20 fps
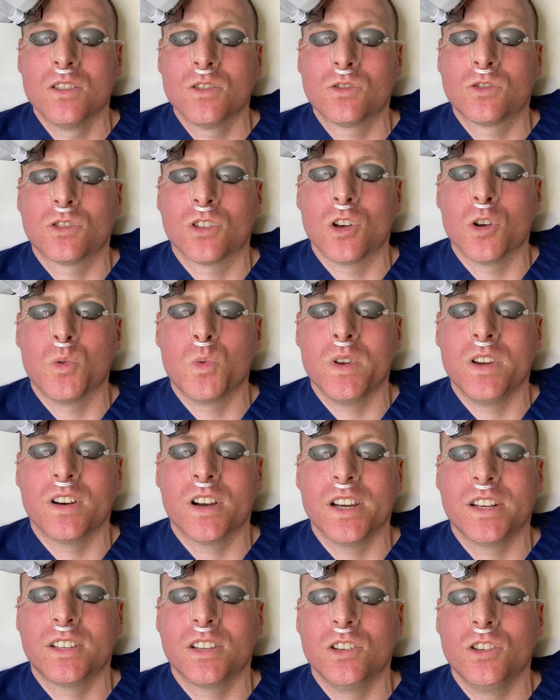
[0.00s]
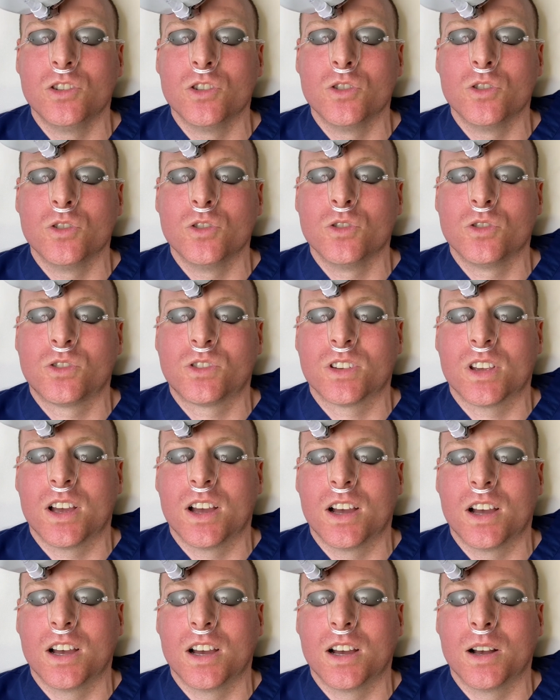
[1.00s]
So we like to use
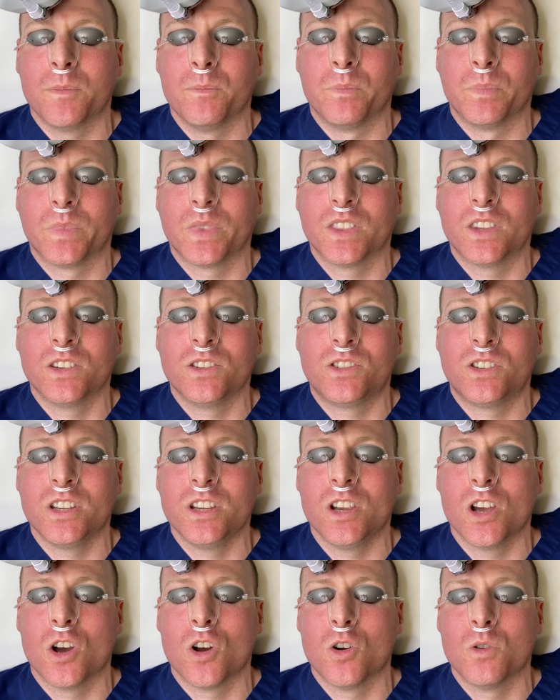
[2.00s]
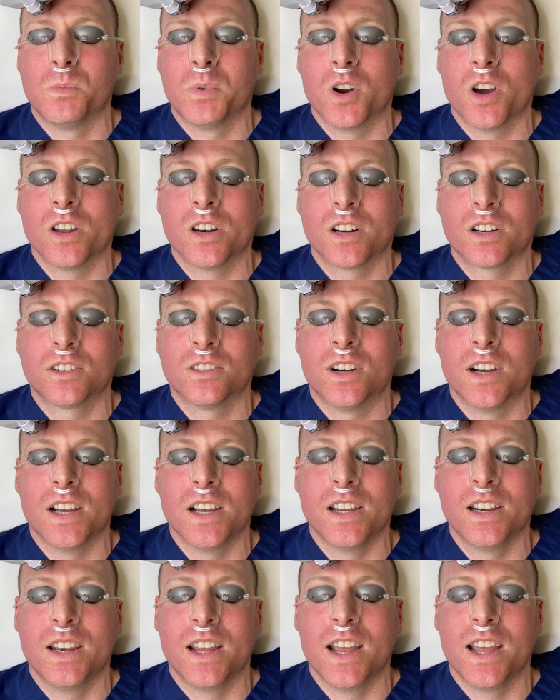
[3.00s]
the ZO product
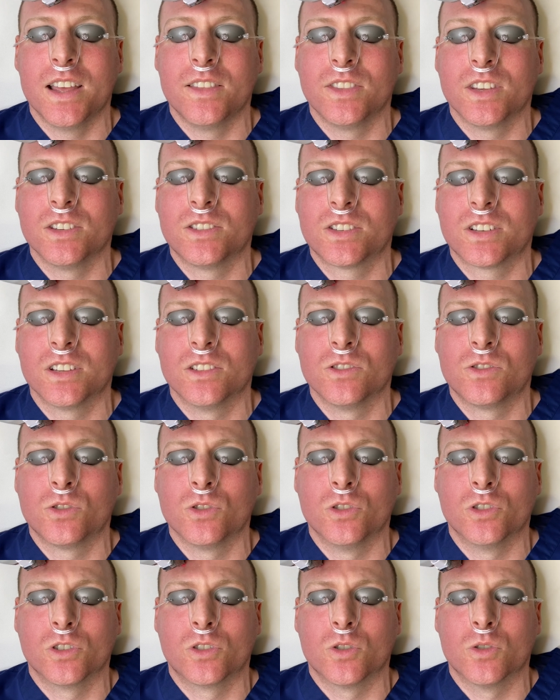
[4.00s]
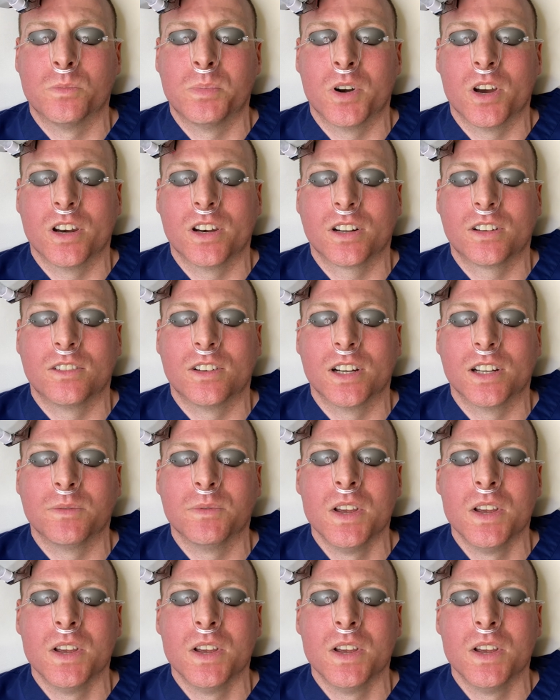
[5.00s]
line and the SkinCeutical product line.